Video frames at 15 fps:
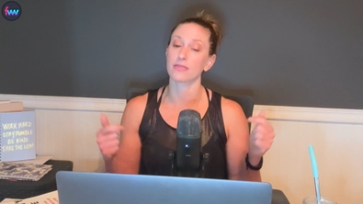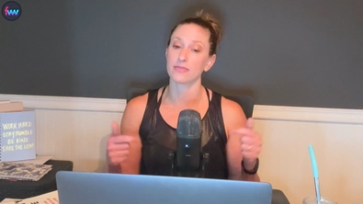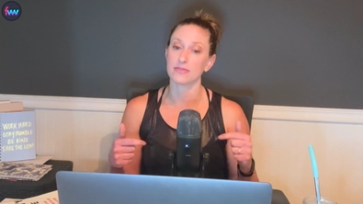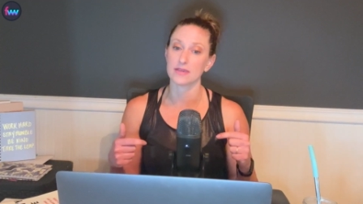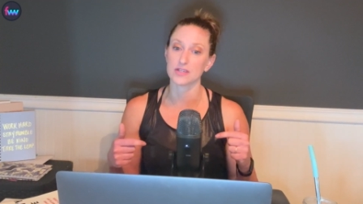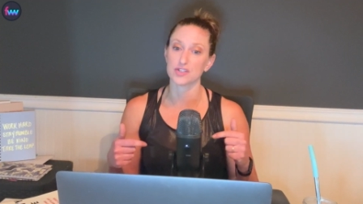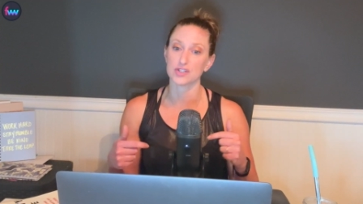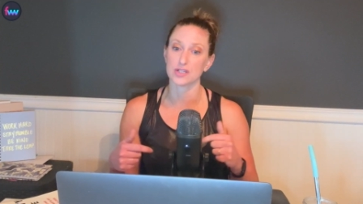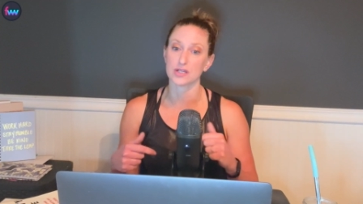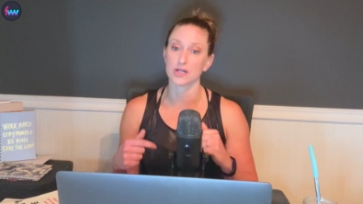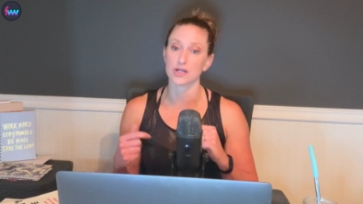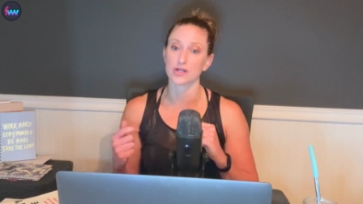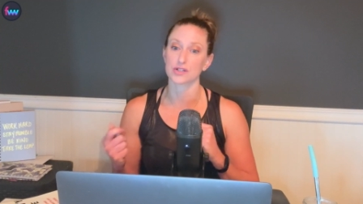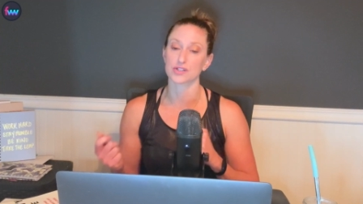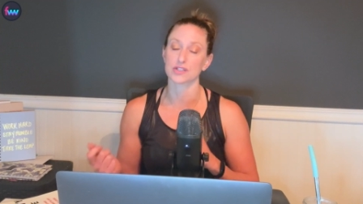this
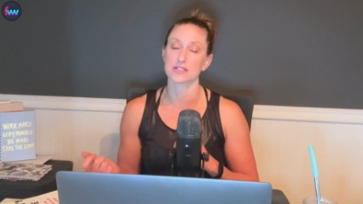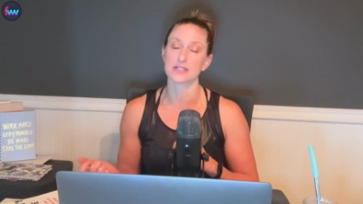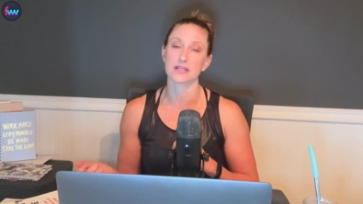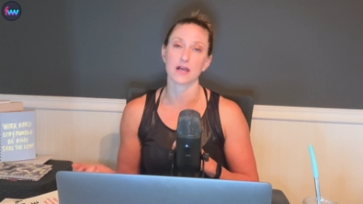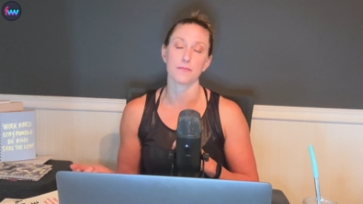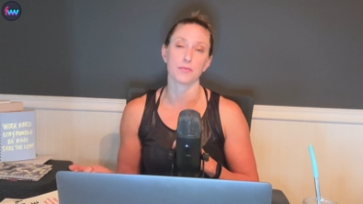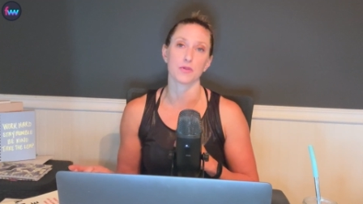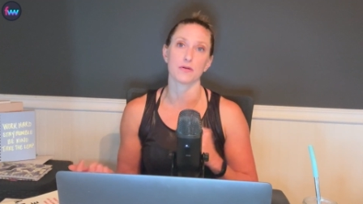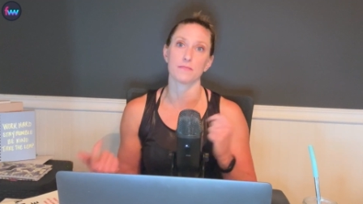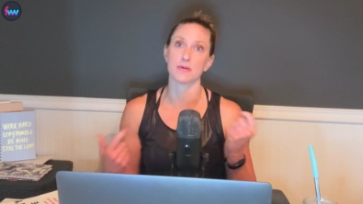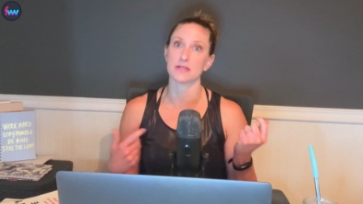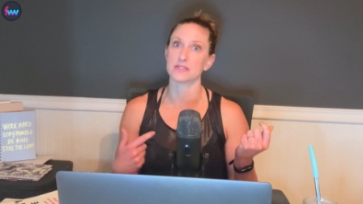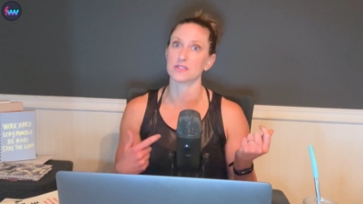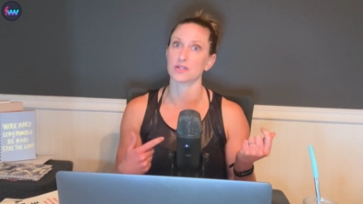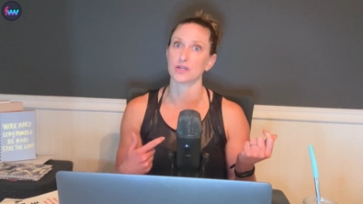year, just a couple of
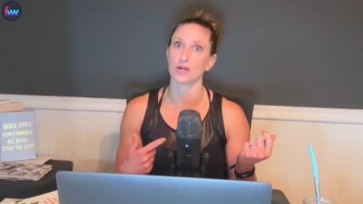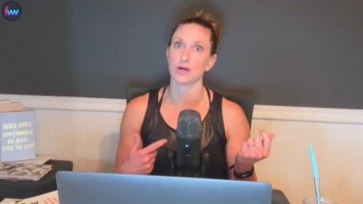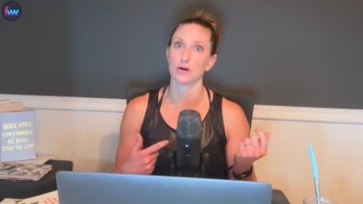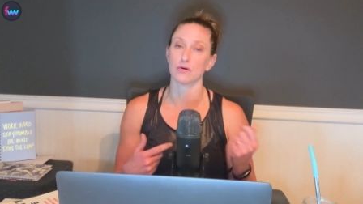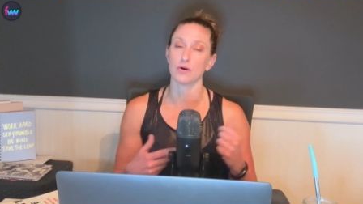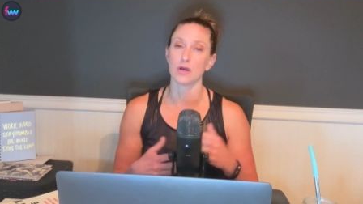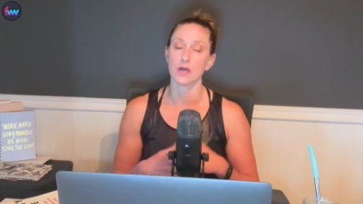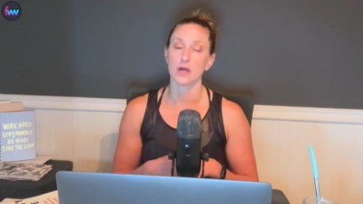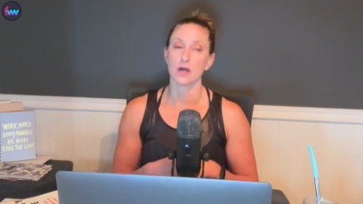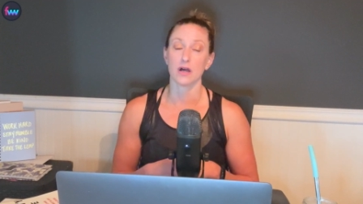months ago,